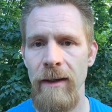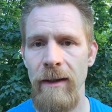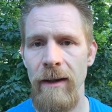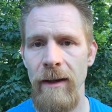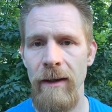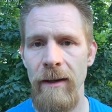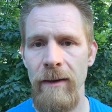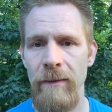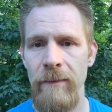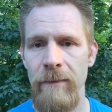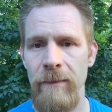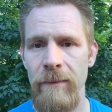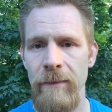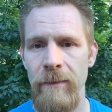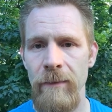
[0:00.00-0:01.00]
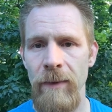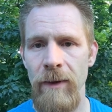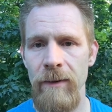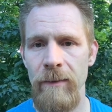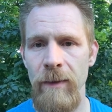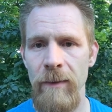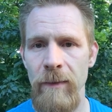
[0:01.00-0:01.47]

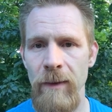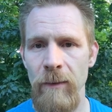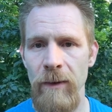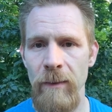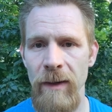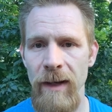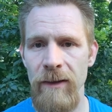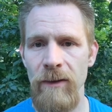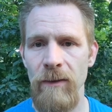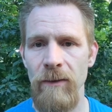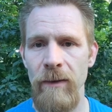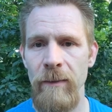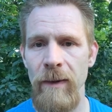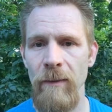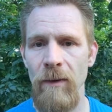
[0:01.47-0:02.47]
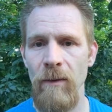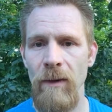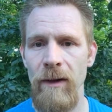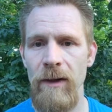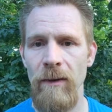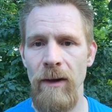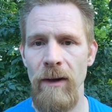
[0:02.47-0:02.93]
pardon my memory, but I don't remember where
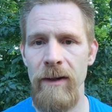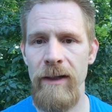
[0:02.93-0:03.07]
you are,